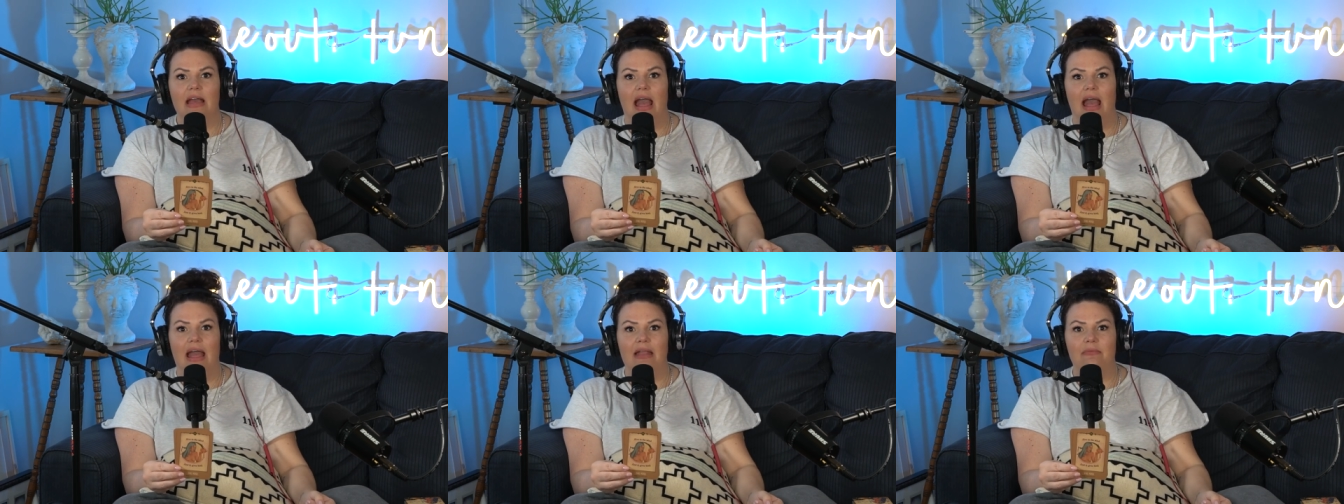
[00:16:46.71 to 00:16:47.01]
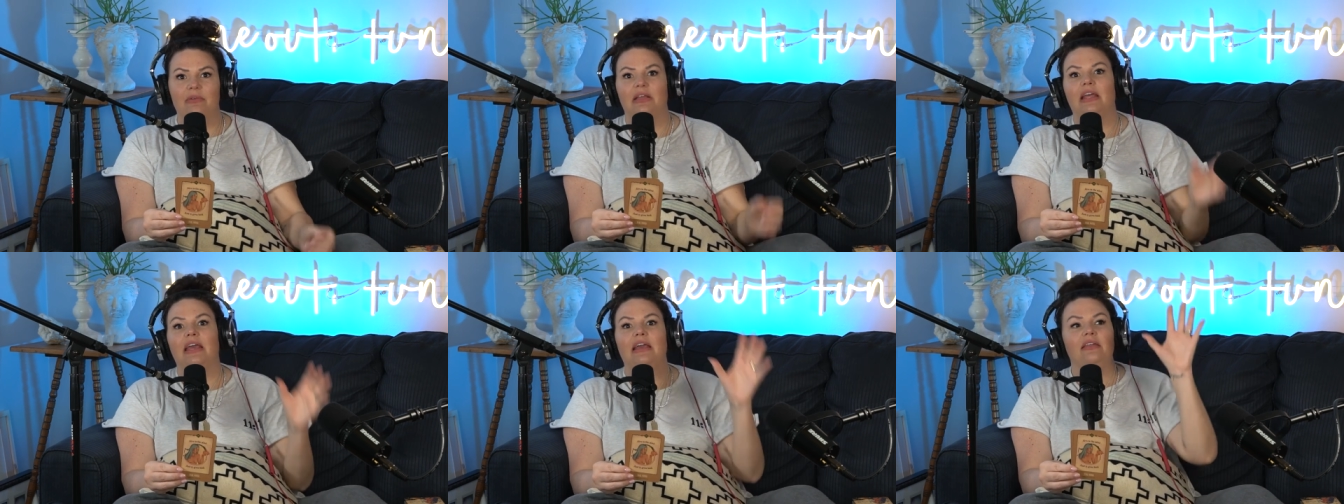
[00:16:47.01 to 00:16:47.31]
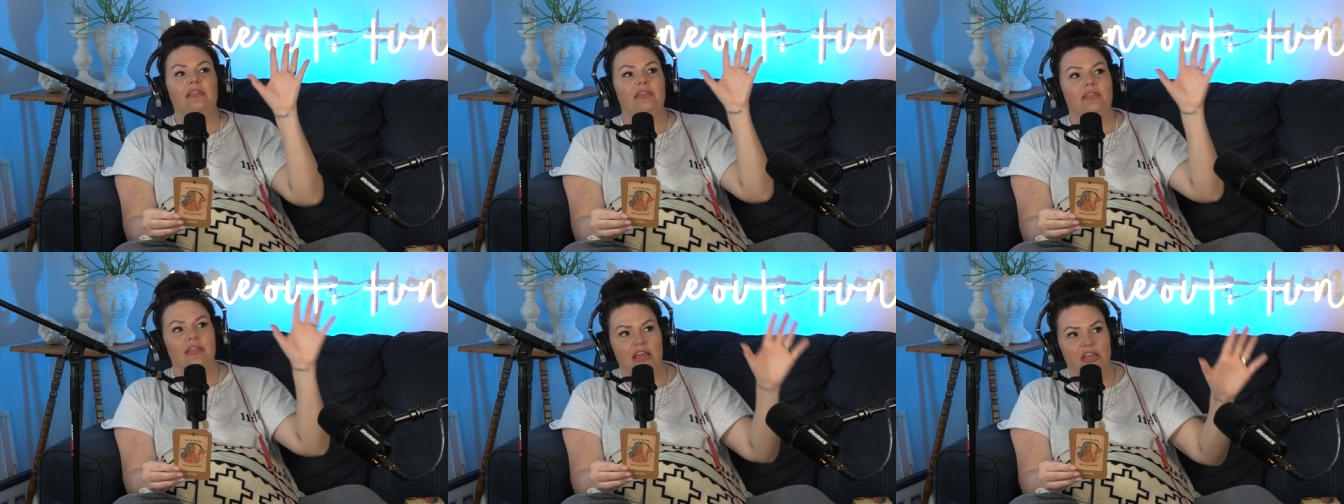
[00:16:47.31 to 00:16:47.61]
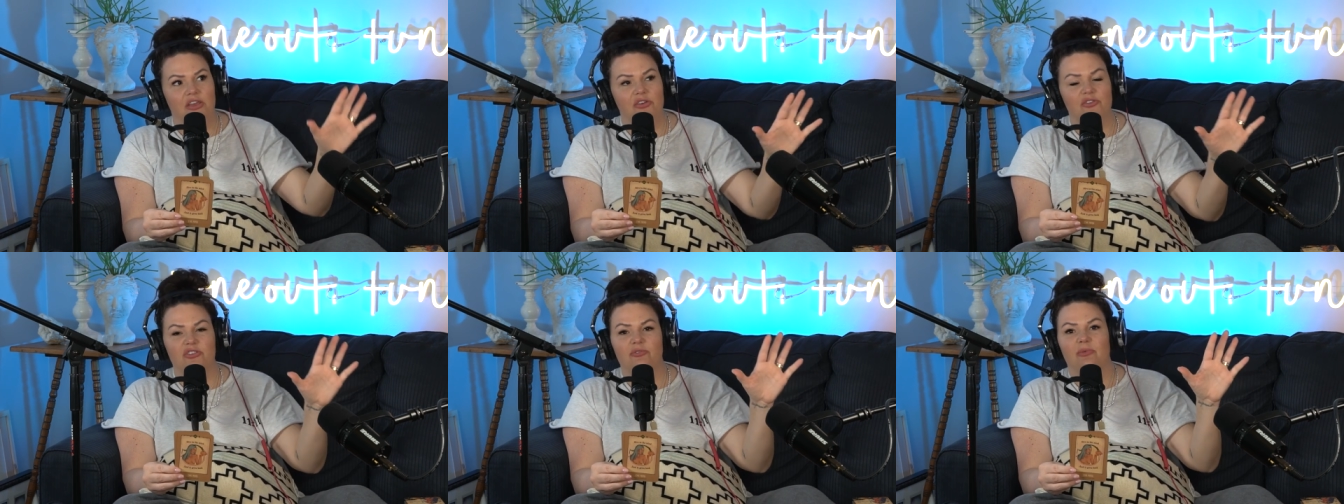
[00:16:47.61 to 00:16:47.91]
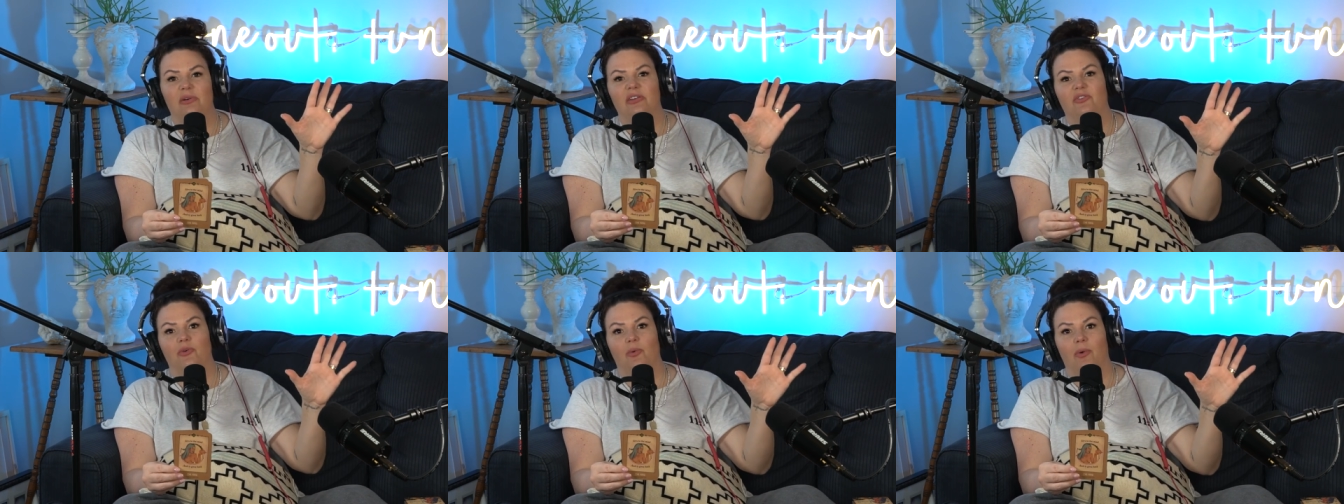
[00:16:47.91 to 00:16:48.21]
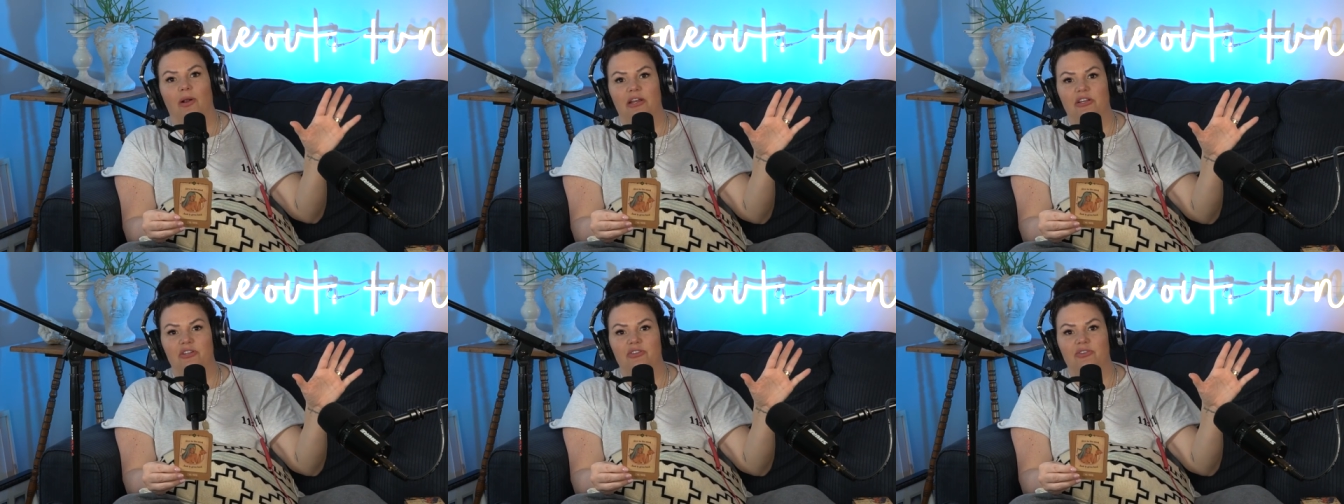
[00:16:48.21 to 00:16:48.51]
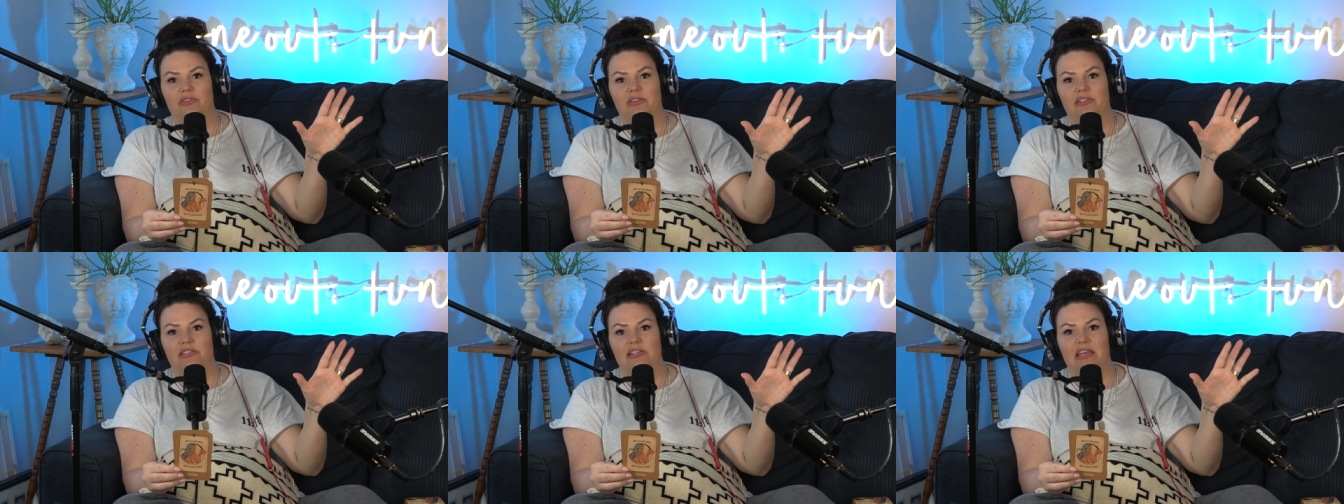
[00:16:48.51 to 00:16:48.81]
and be like, "Thank you so much for wanting to do
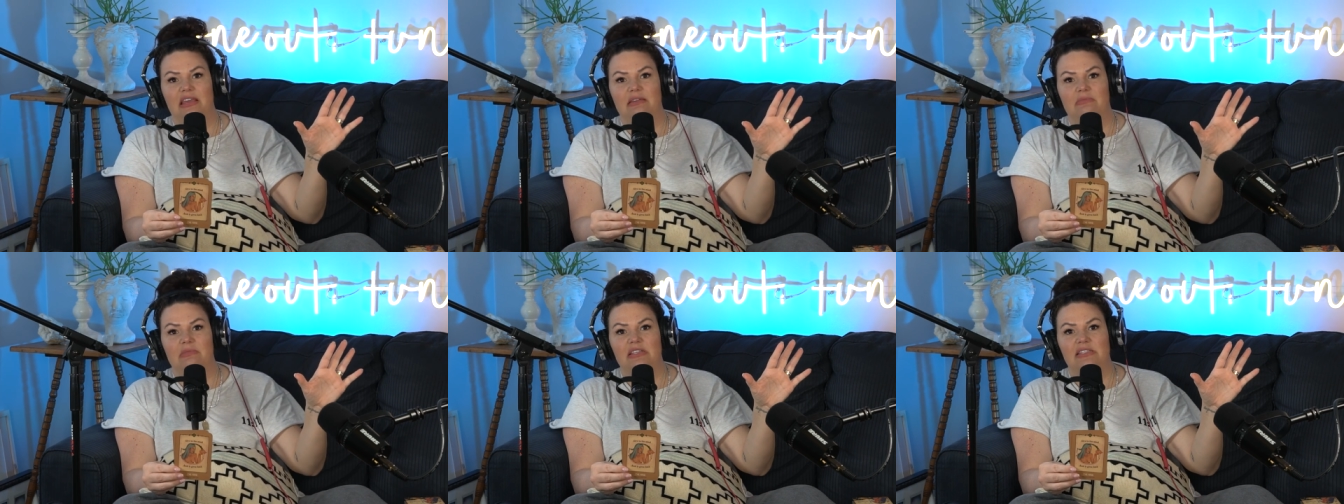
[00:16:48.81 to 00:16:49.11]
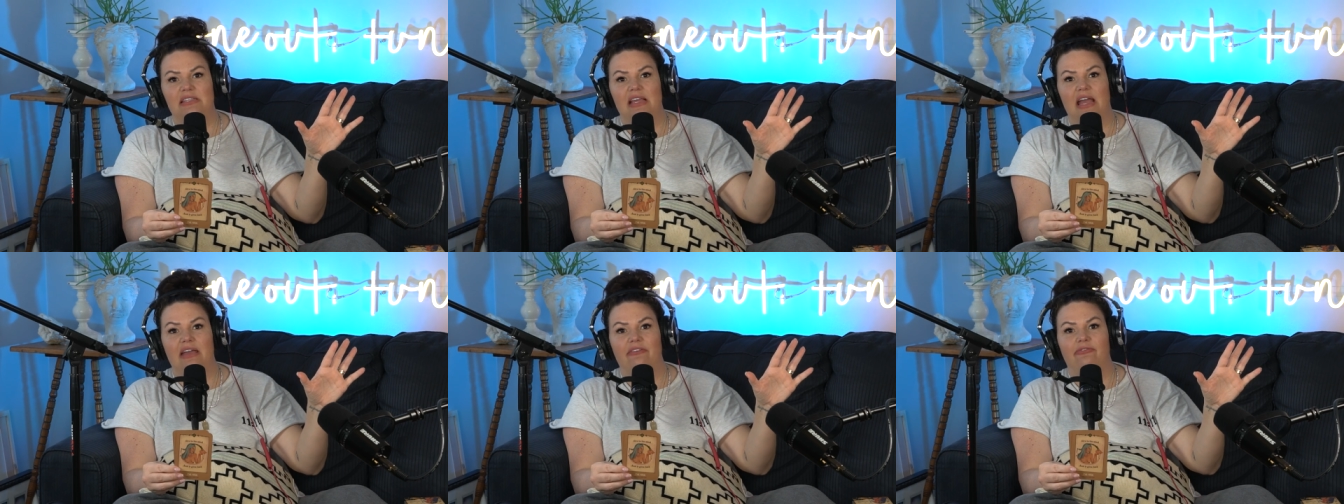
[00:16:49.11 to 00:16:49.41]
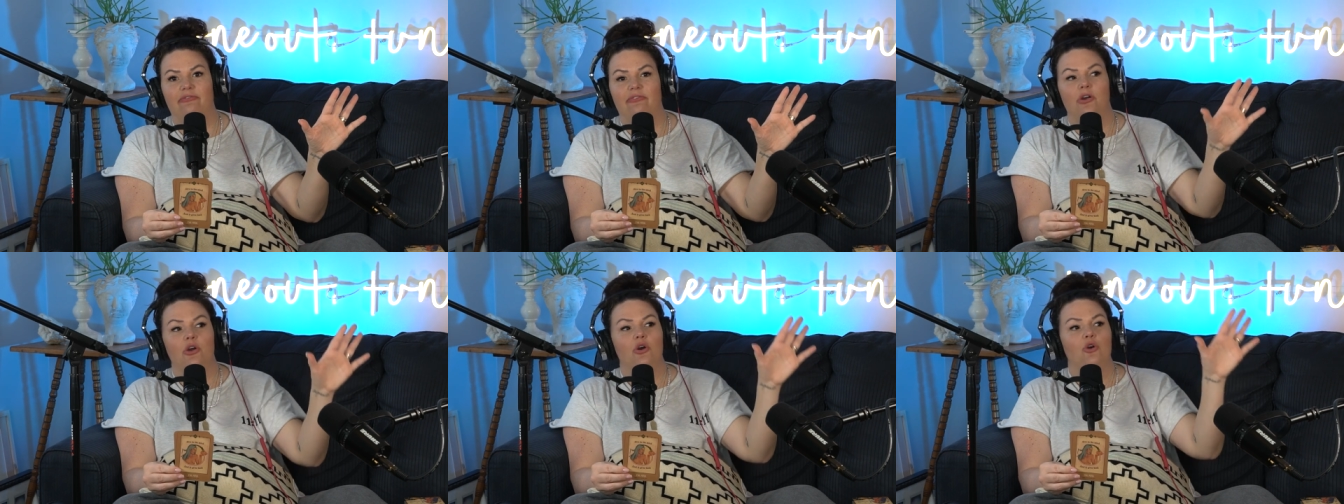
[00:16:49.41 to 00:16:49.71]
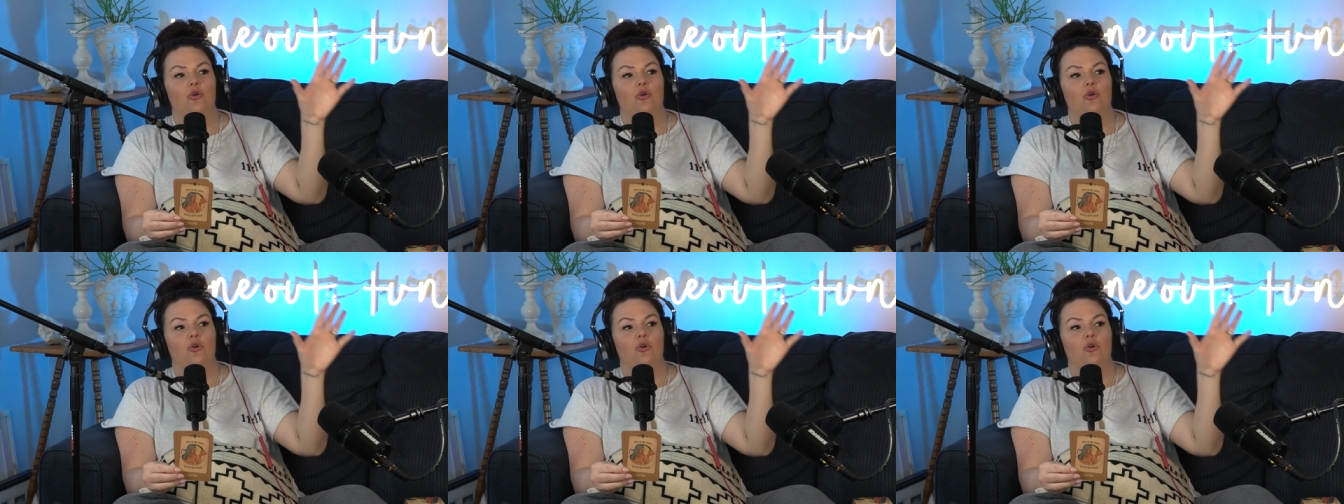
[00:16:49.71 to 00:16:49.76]
this to keep me safe."